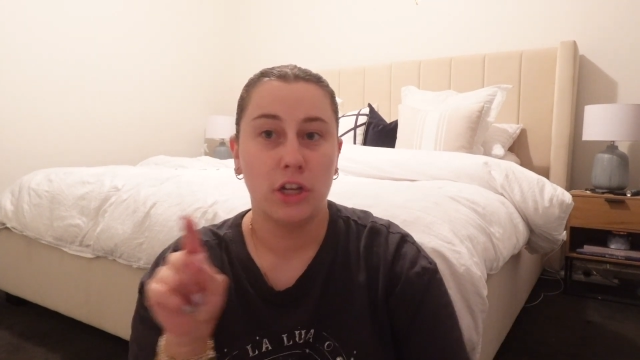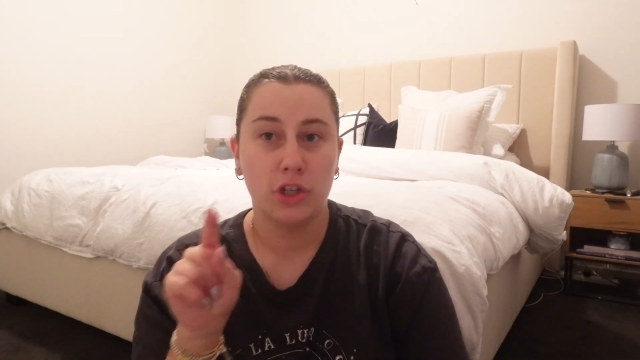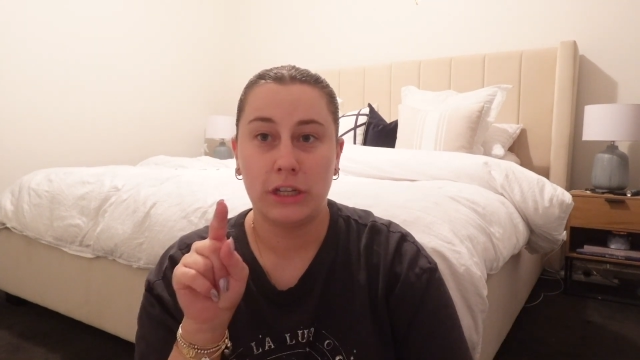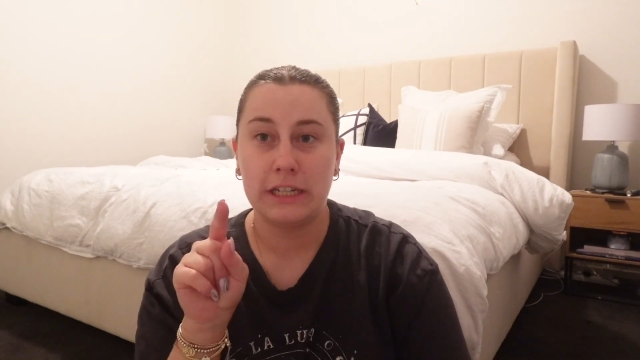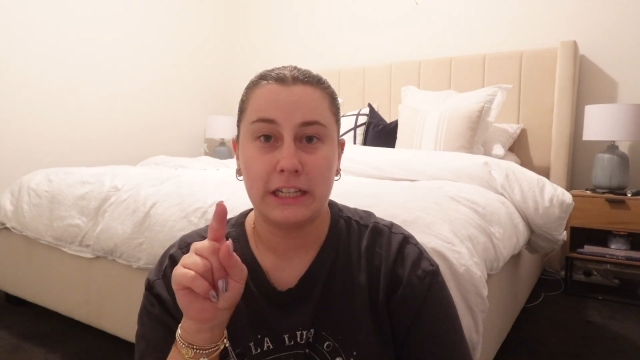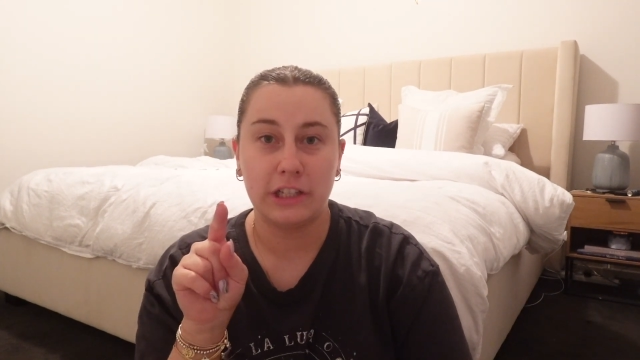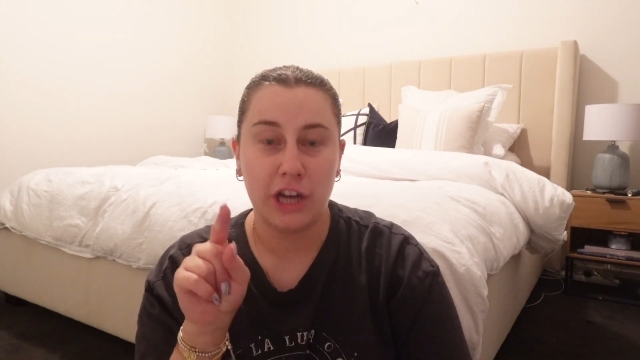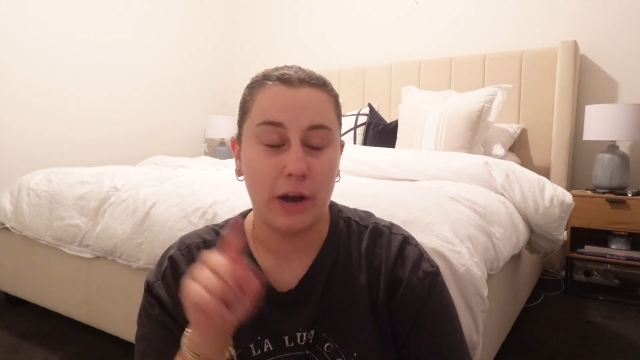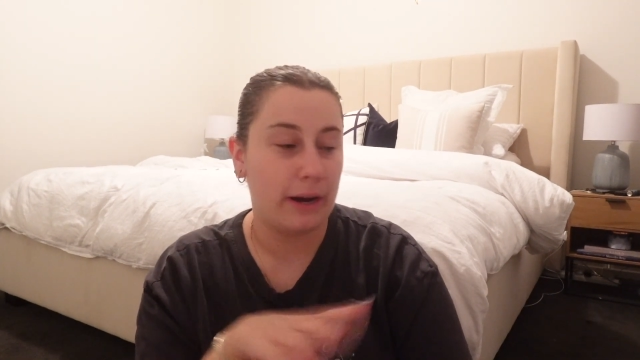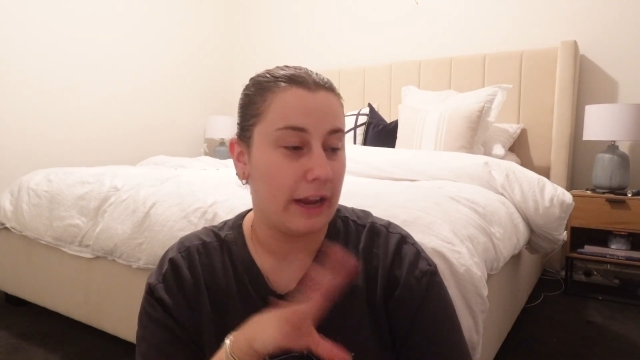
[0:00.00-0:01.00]
So I need to get in the
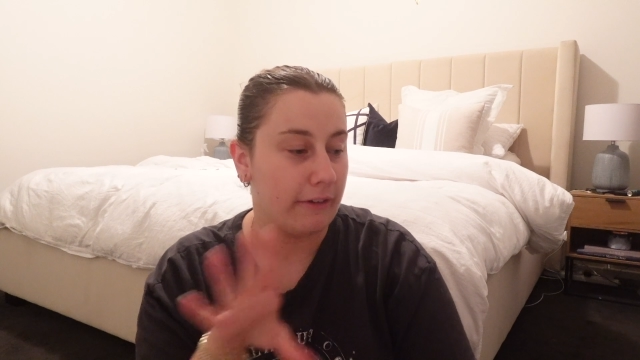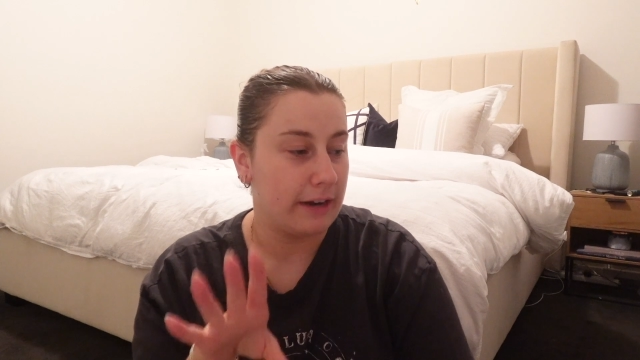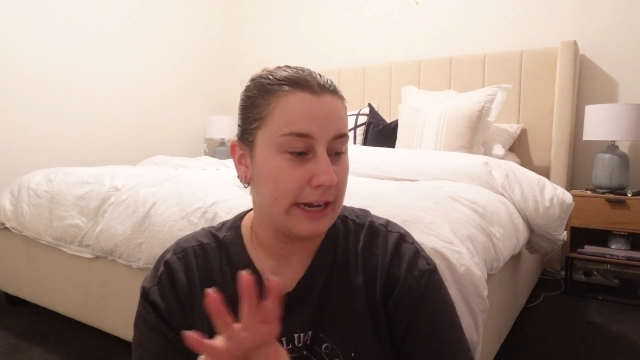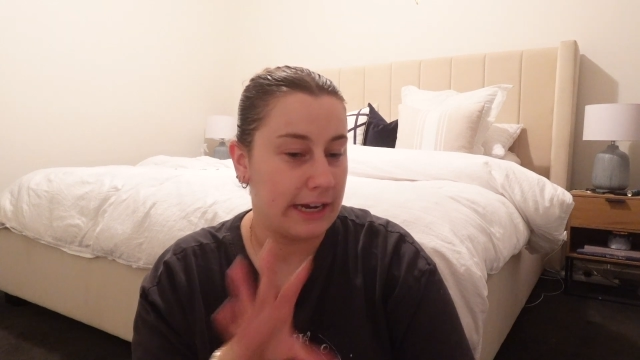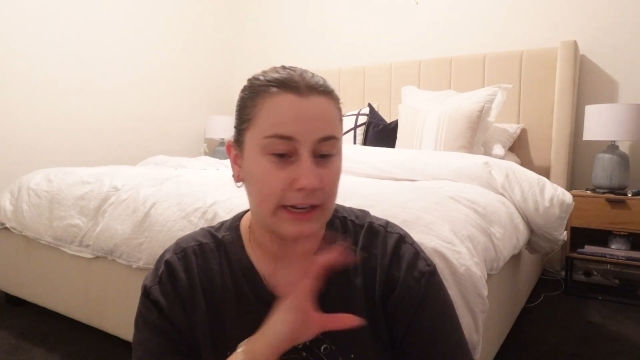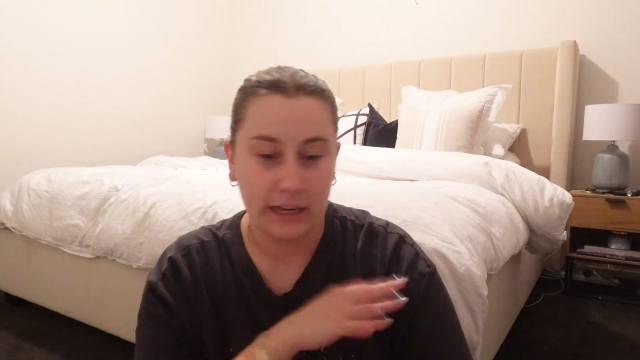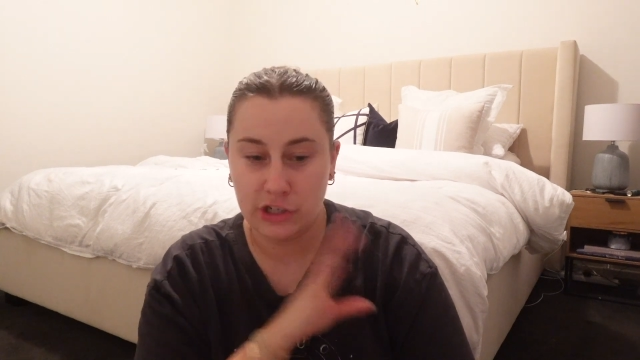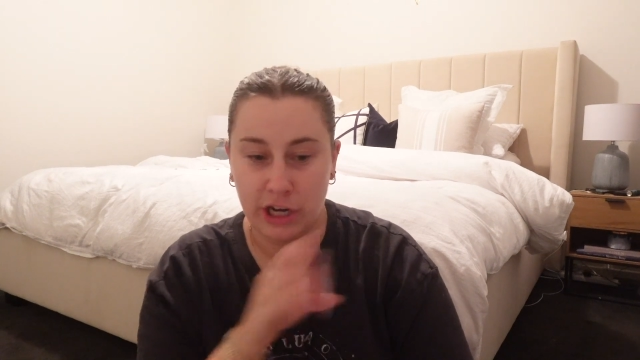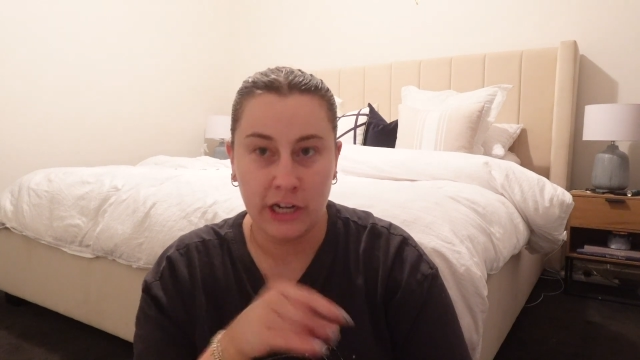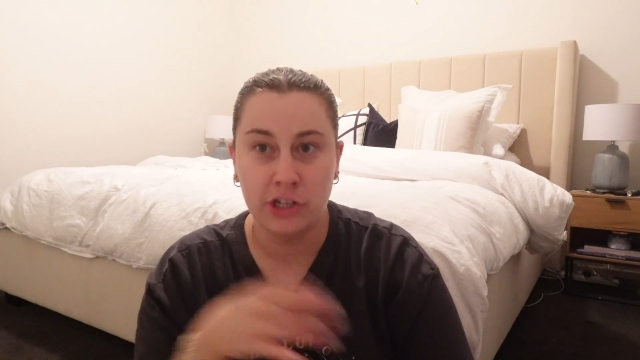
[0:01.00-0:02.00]
shower and get ready and
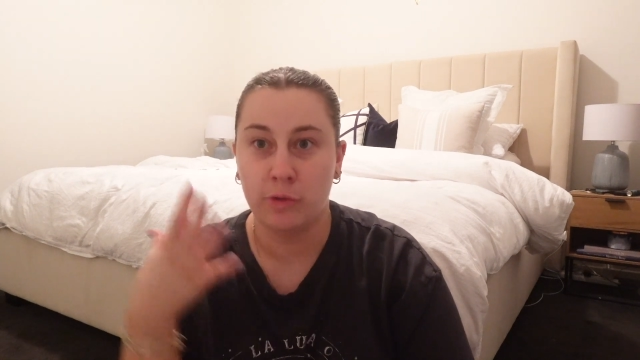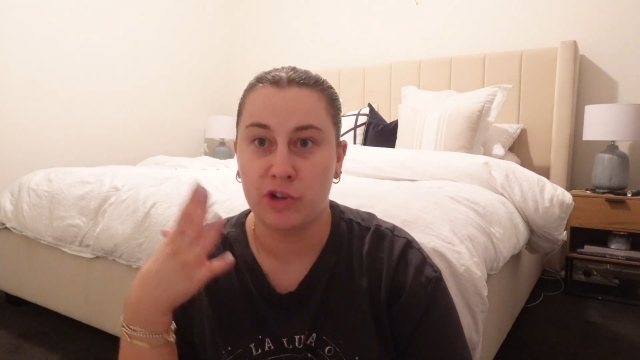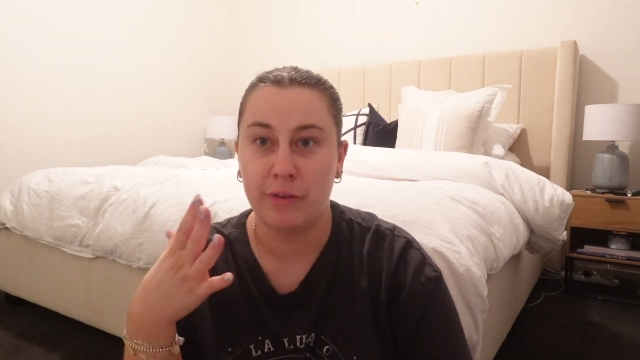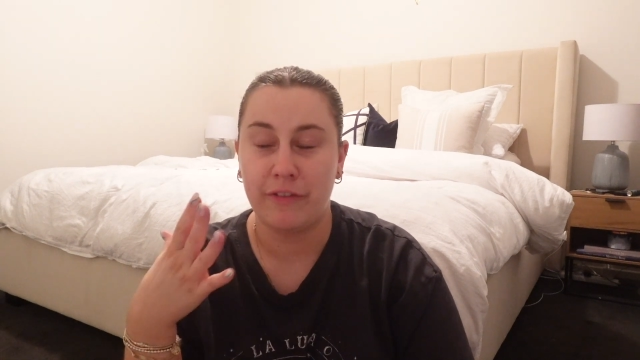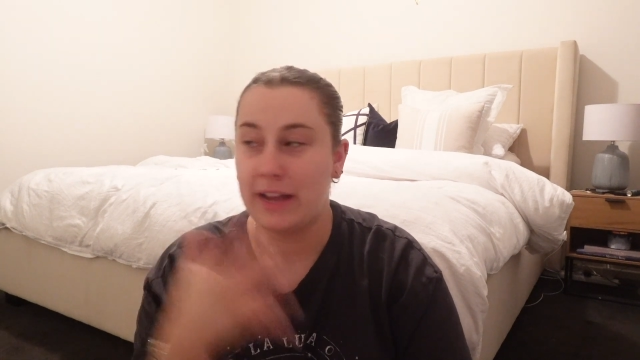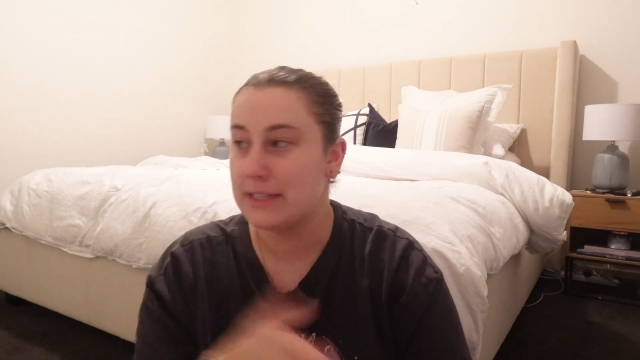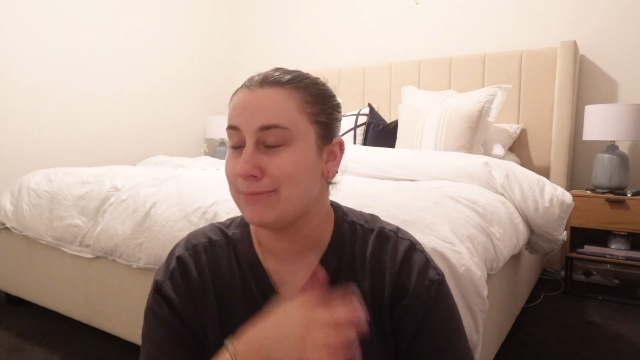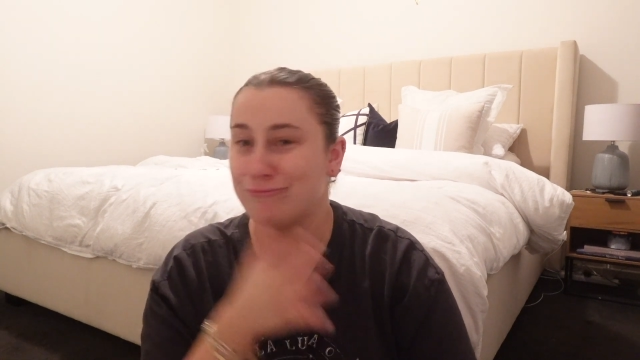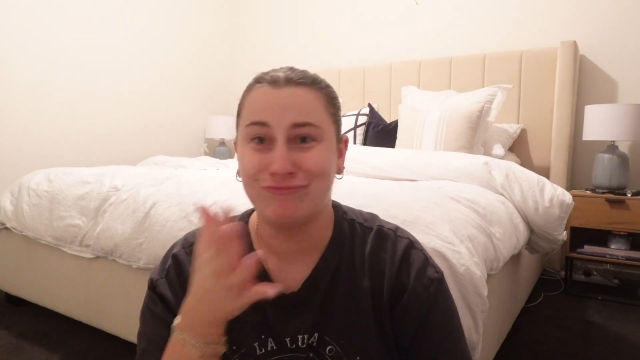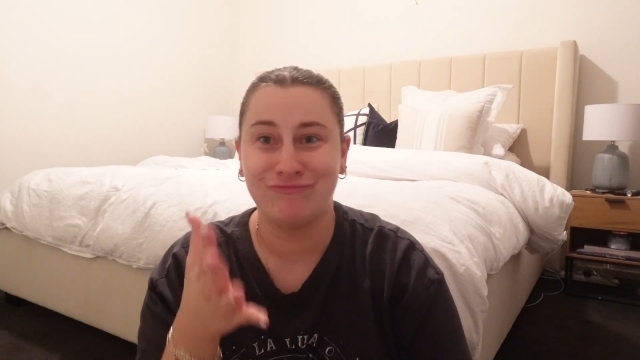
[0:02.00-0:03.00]
change and wash my face.
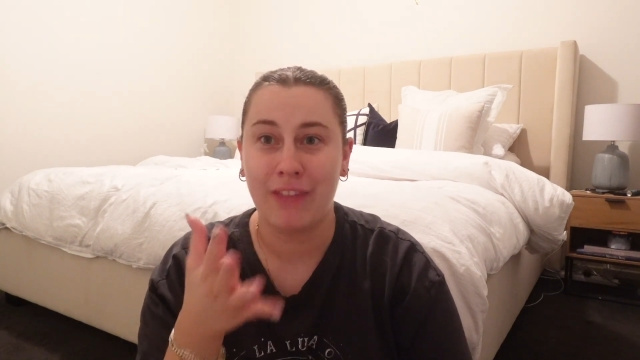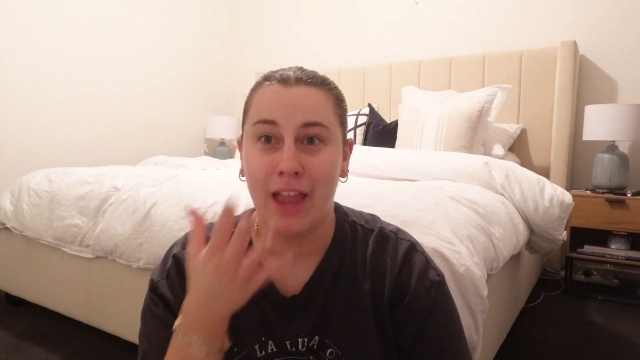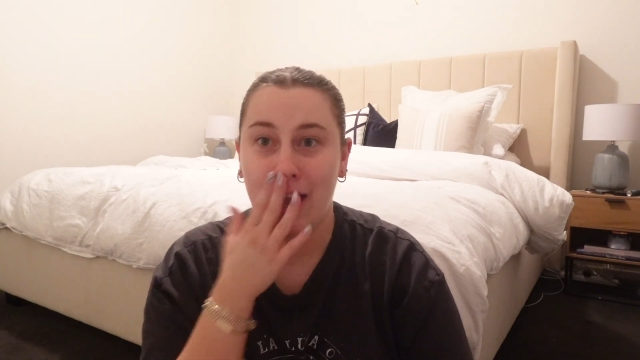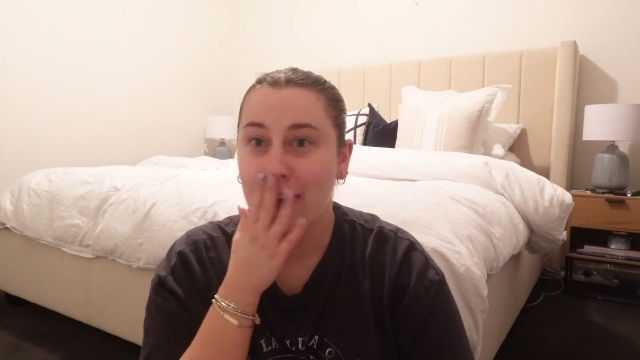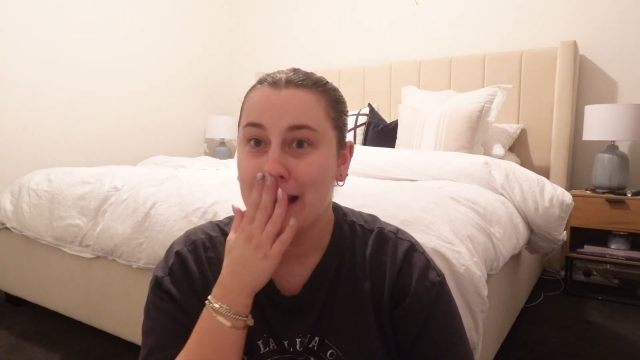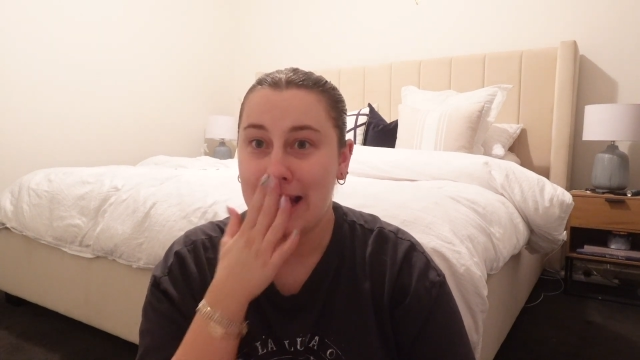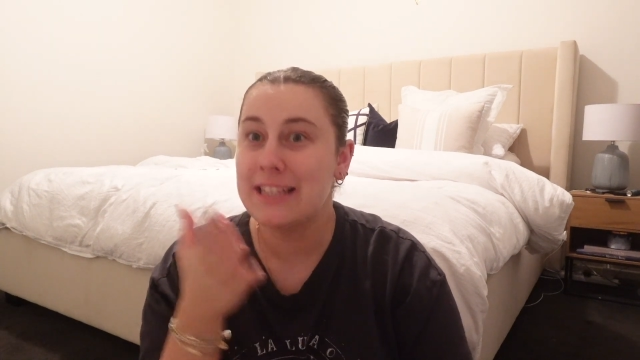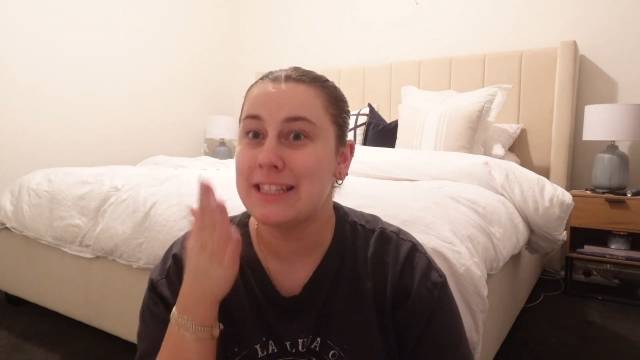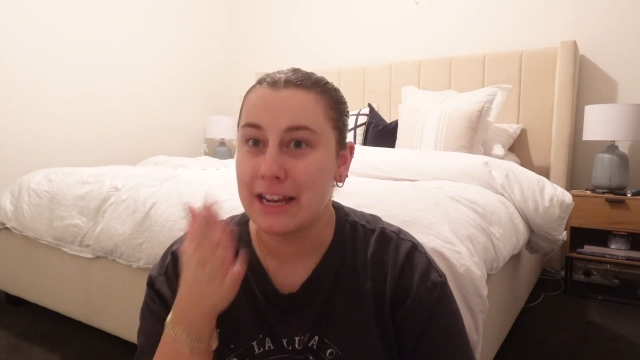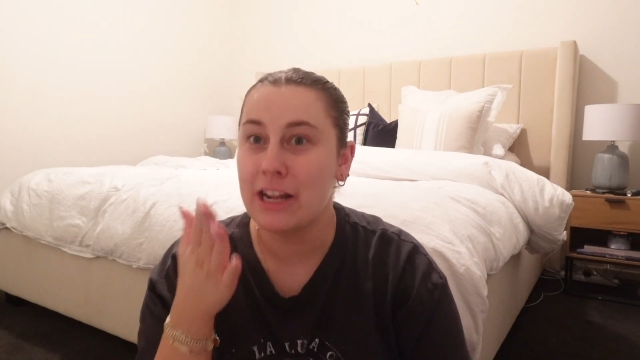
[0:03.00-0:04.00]
It's
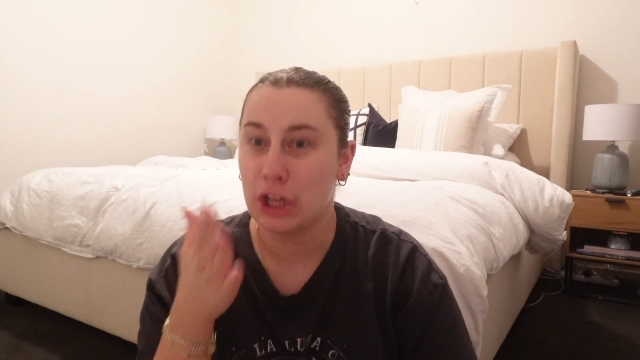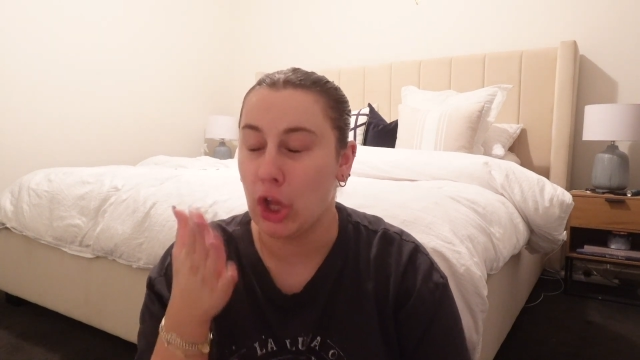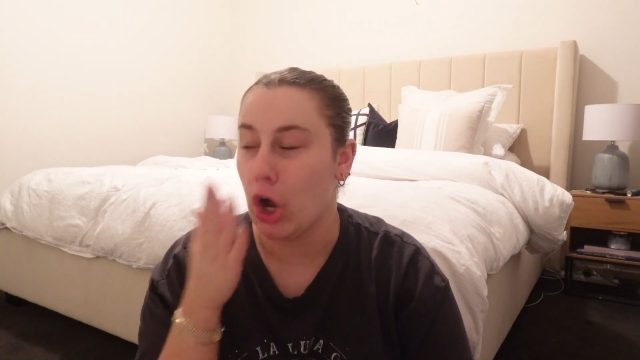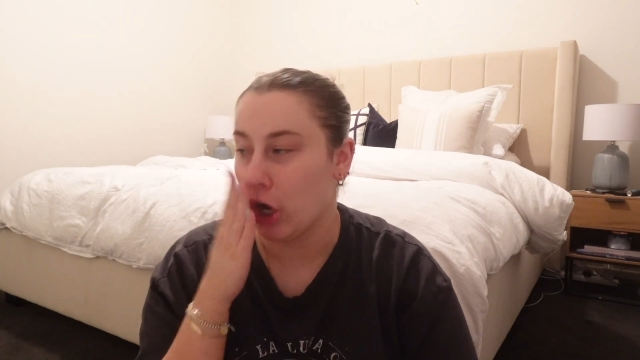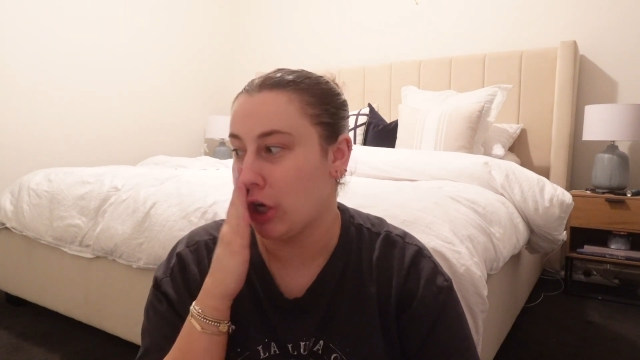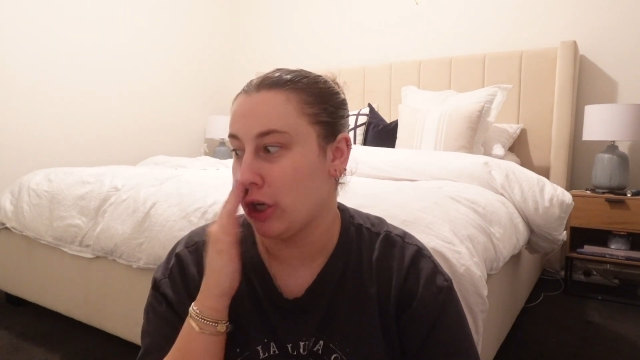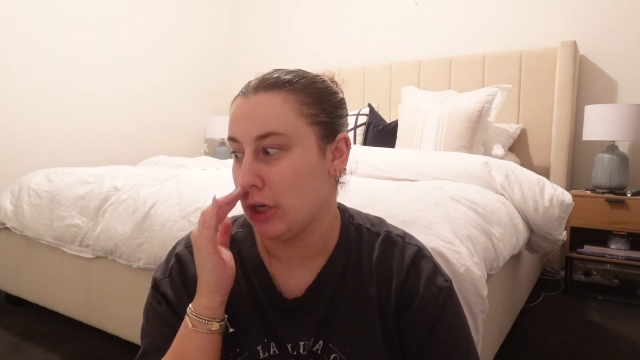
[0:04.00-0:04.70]
10 o'clock.